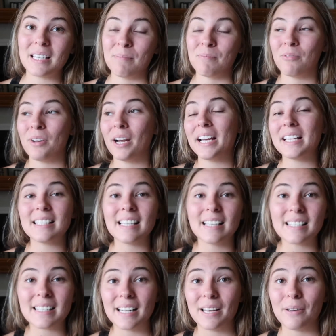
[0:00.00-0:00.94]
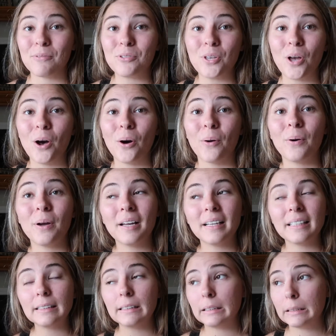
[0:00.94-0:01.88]
I'm very sensitive, so
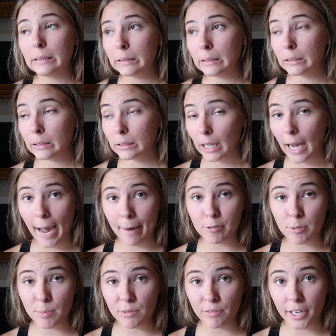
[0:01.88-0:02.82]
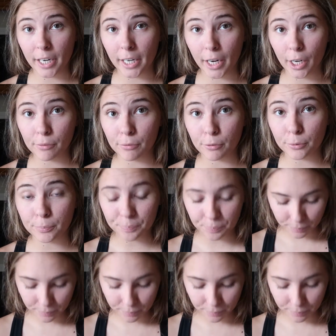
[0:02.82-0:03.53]
I have to be very careful.